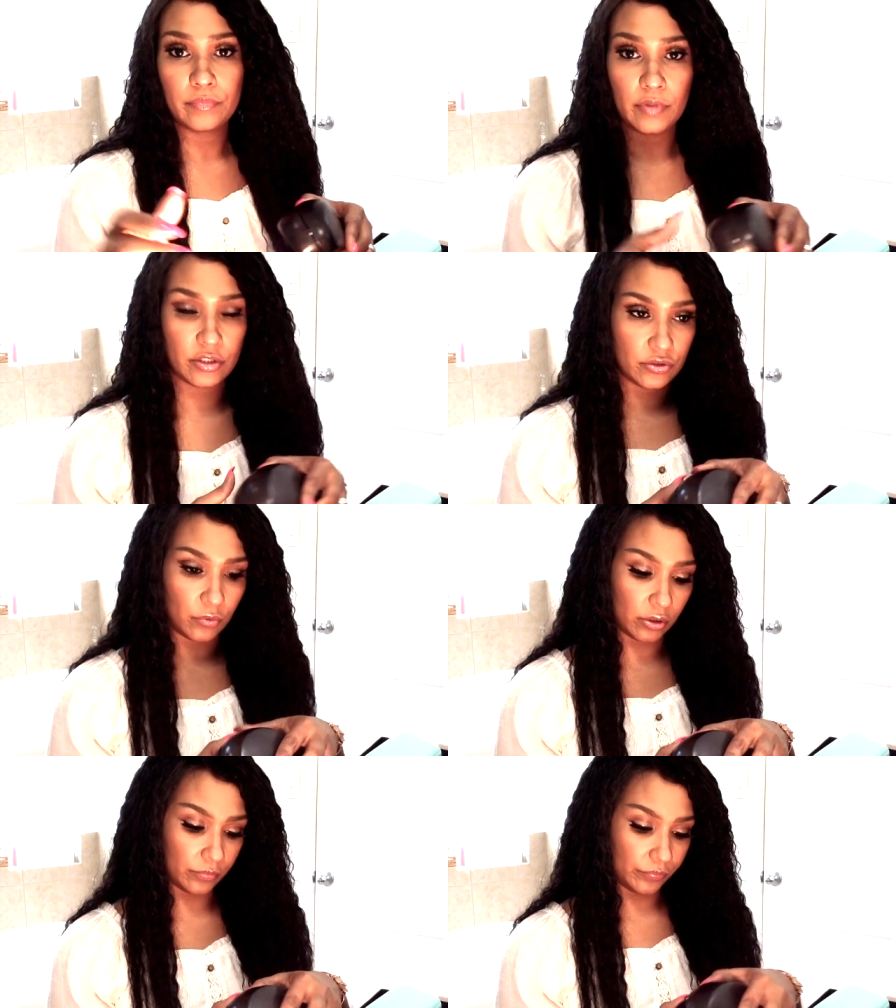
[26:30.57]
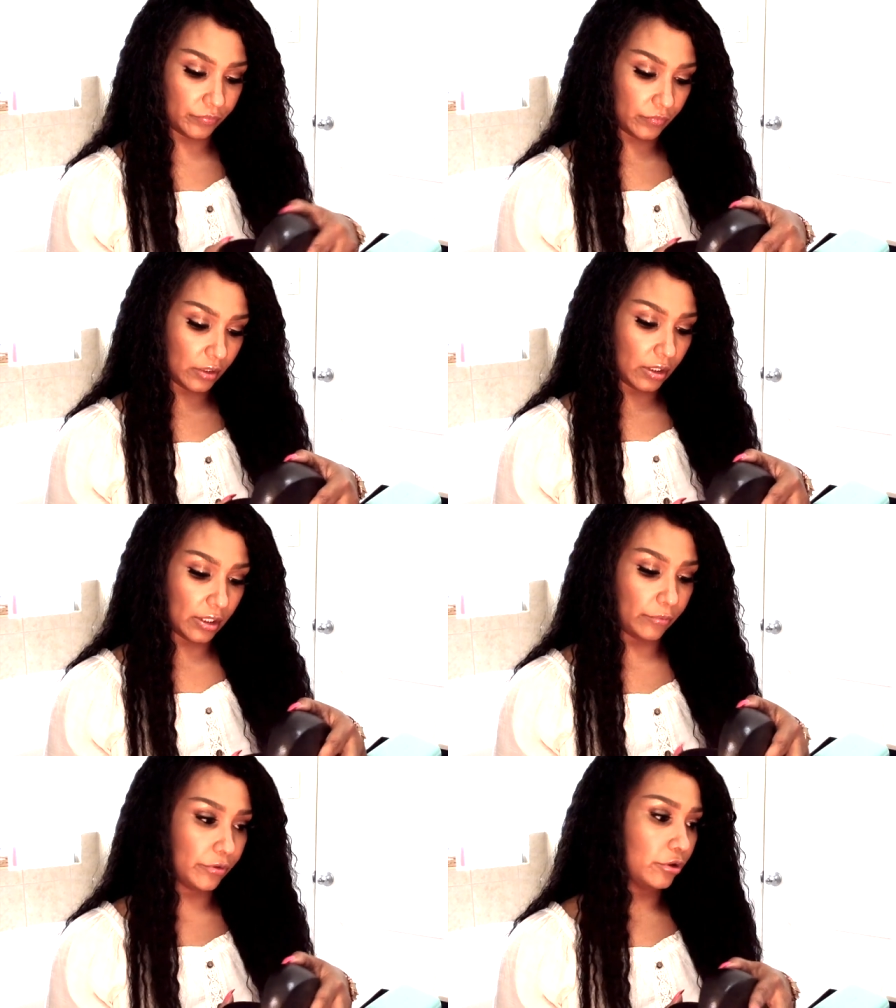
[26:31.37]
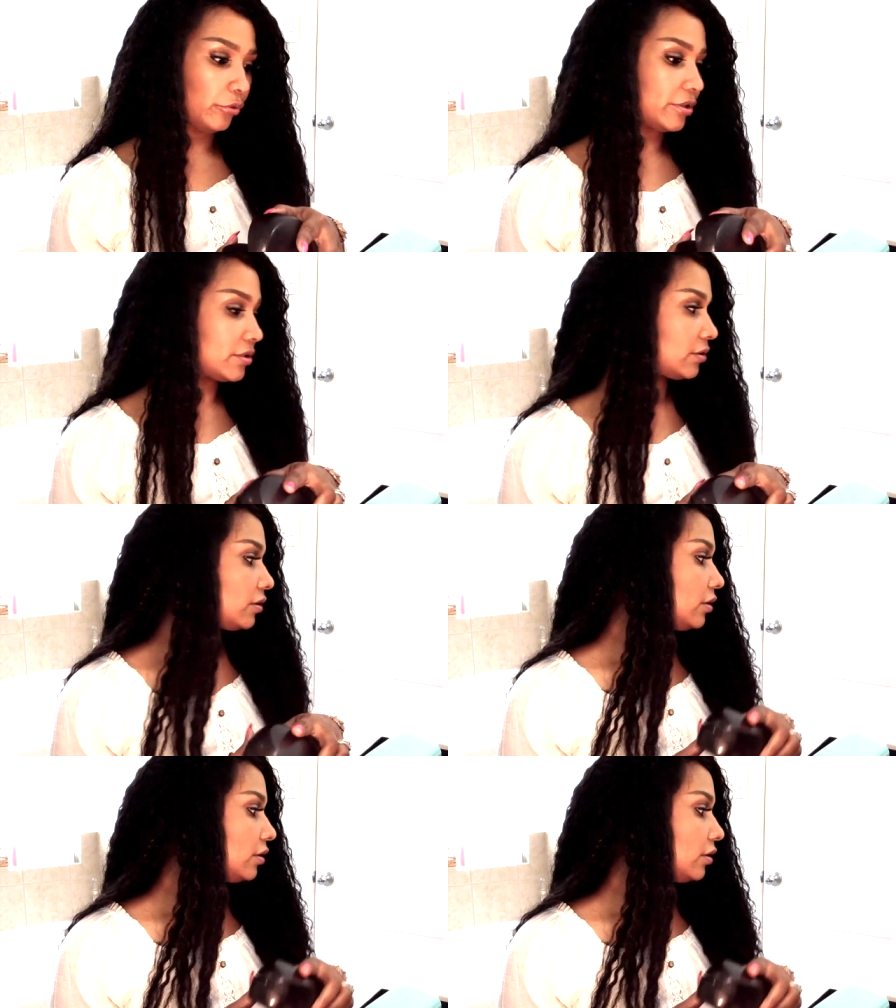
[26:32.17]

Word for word: They just worked. They were the newest.